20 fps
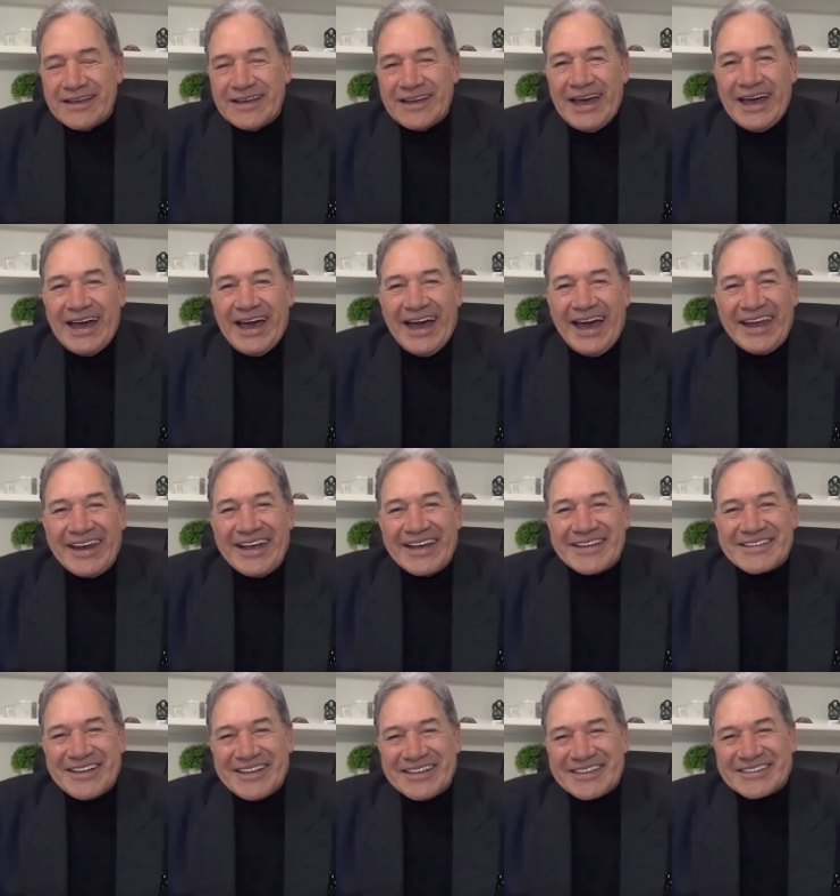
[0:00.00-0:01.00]
yeah. And
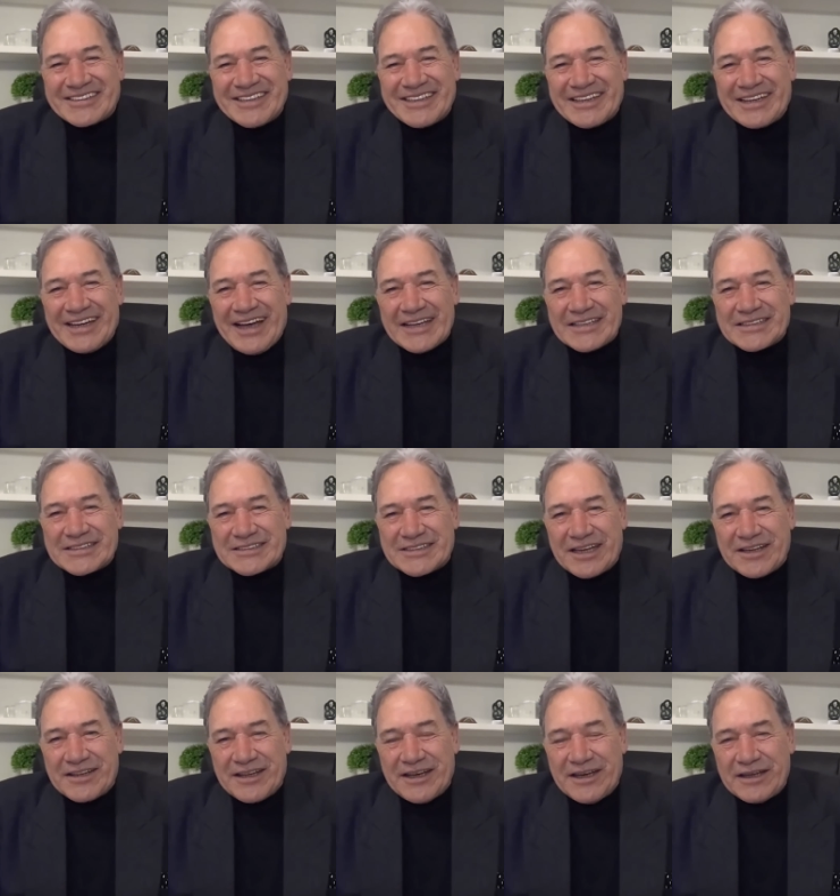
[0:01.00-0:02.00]
as I said last
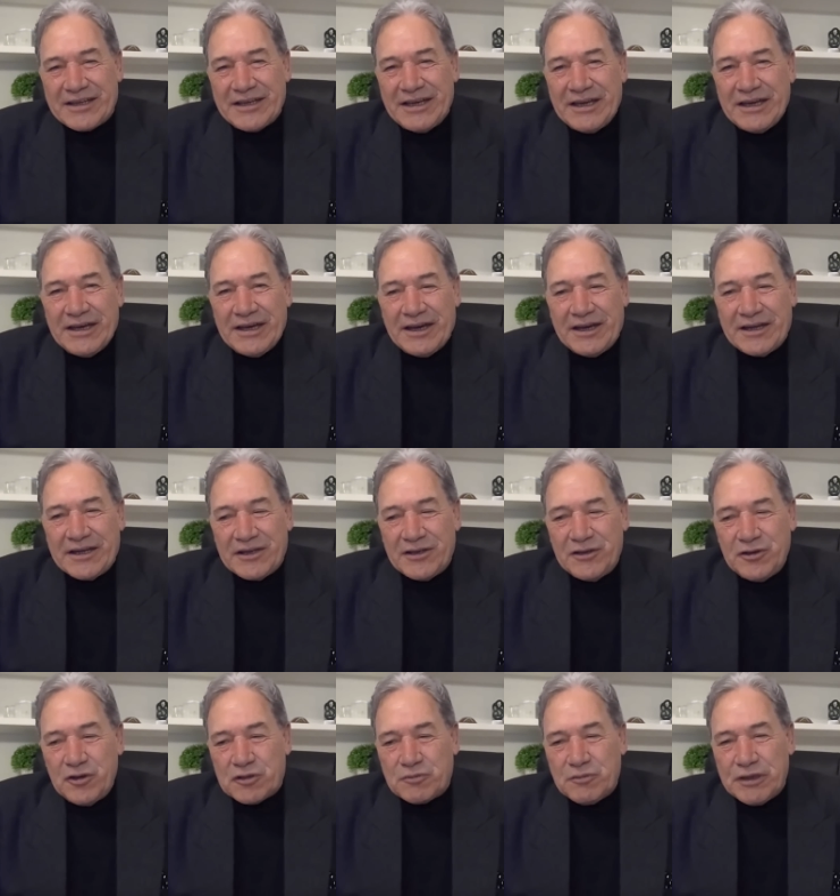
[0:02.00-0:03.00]
Sunday in a
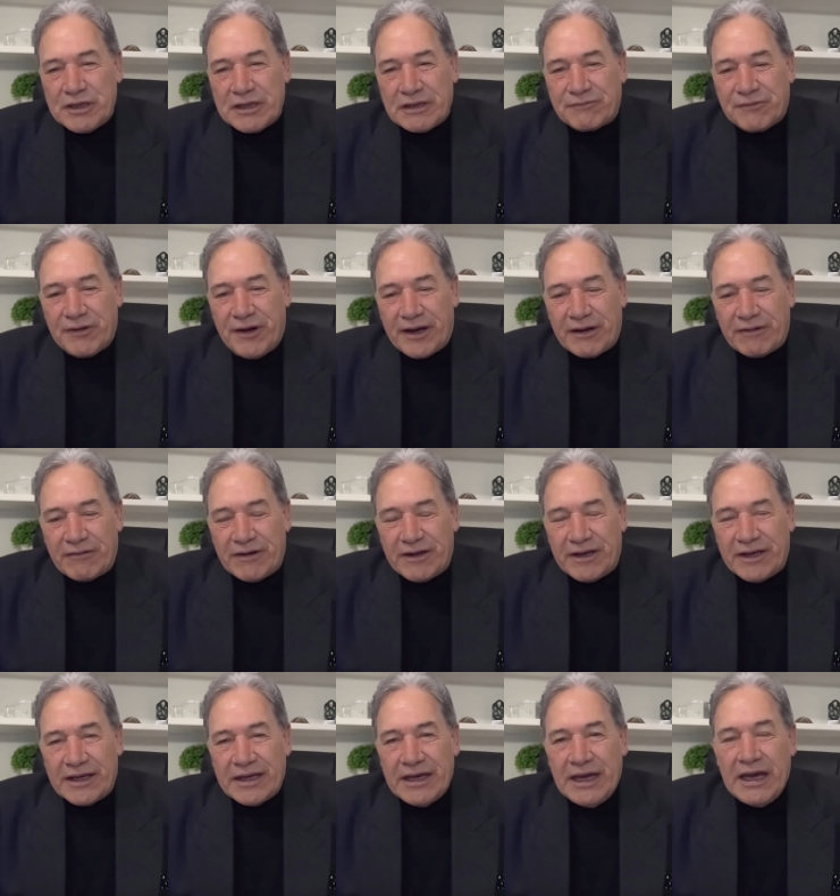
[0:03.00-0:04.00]
huge meeting in Whangarei.